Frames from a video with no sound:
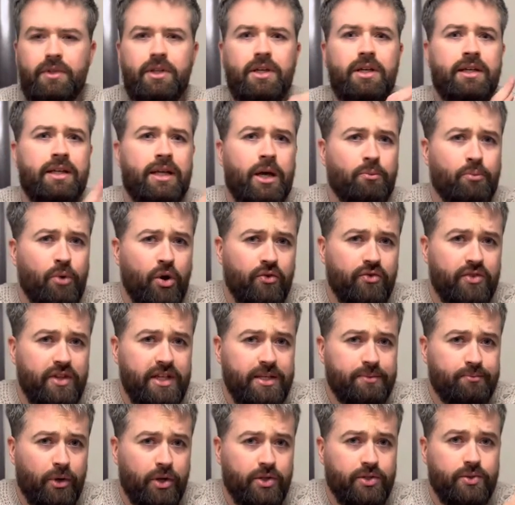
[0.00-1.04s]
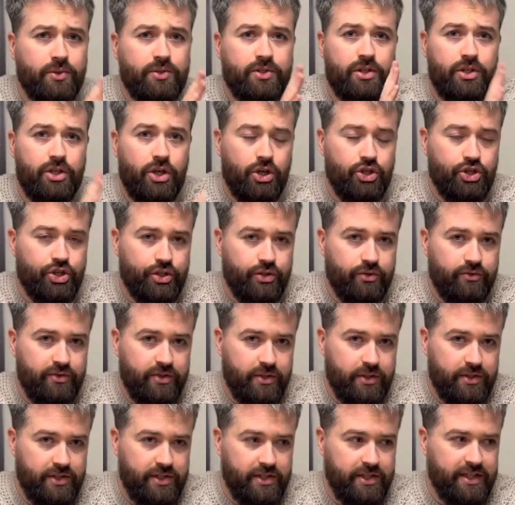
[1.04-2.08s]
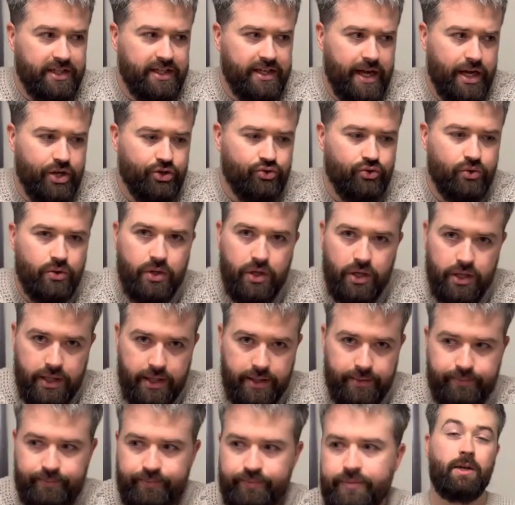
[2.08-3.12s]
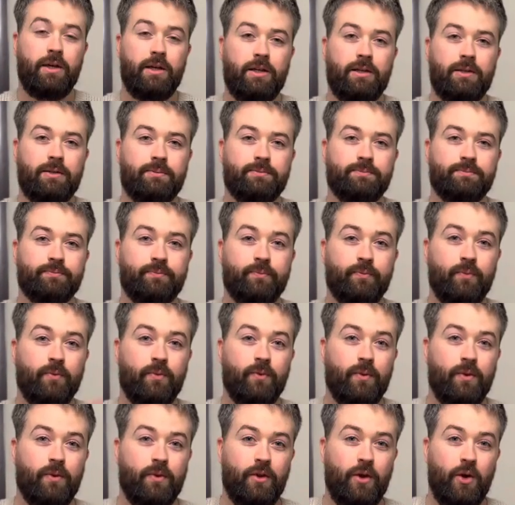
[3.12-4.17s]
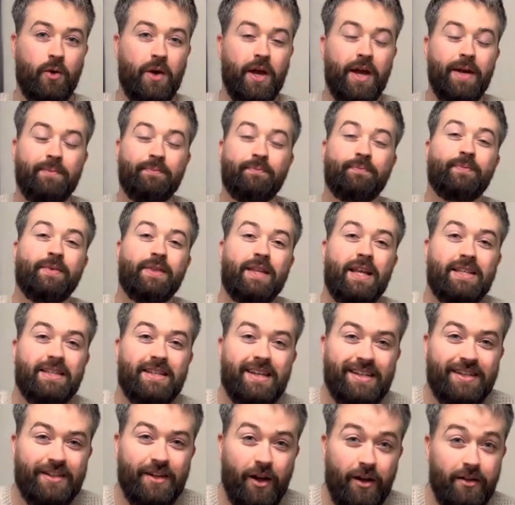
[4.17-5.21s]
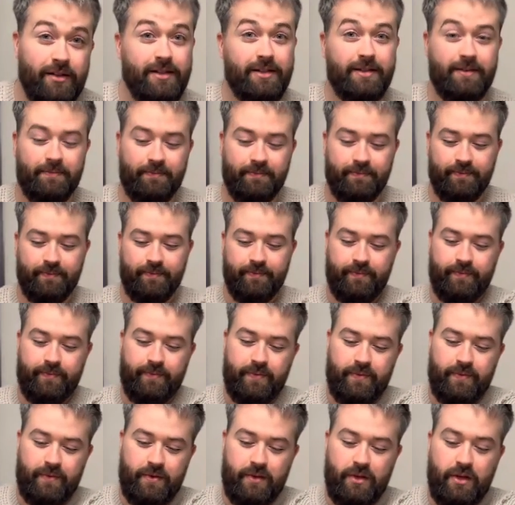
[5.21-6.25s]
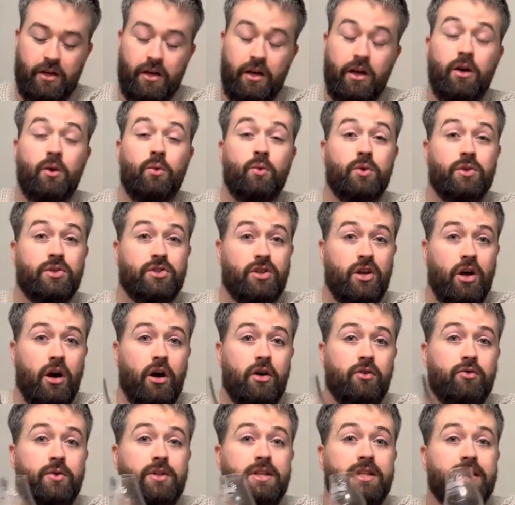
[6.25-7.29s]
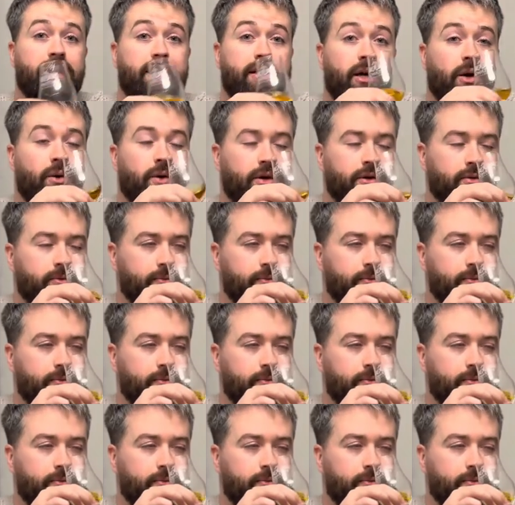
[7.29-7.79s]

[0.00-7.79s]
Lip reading: Now, both of these bottles are non-chill filtered and natural colour. Okay, let's get started. We'll start off with the Anoa.